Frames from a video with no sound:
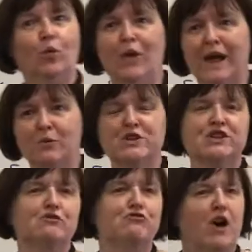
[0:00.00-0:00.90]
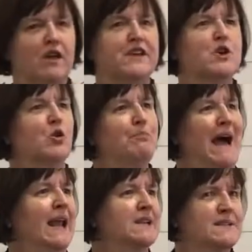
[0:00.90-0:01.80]
where would you rather your
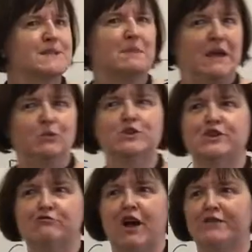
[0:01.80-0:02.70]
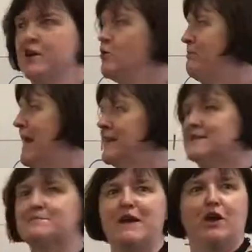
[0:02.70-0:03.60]
balance be? Would you rather your
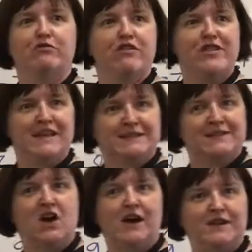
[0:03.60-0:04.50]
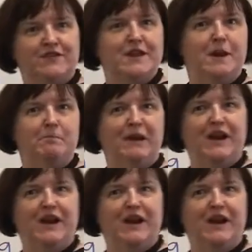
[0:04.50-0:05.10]
balance be on this side of the number